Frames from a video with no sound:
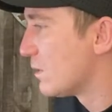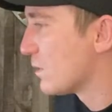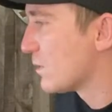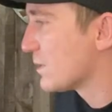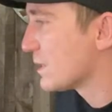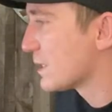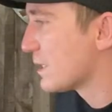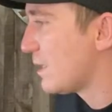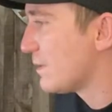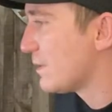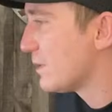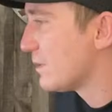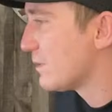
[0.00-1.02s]
Or was it
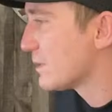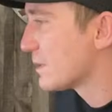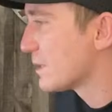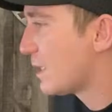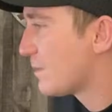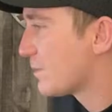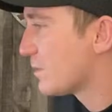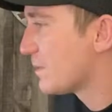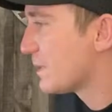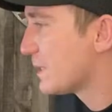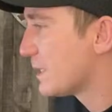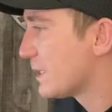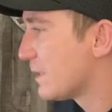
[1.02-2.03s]
Cop? No, it was a Copper
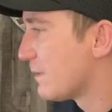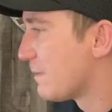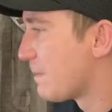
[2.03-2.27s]
robbing Day.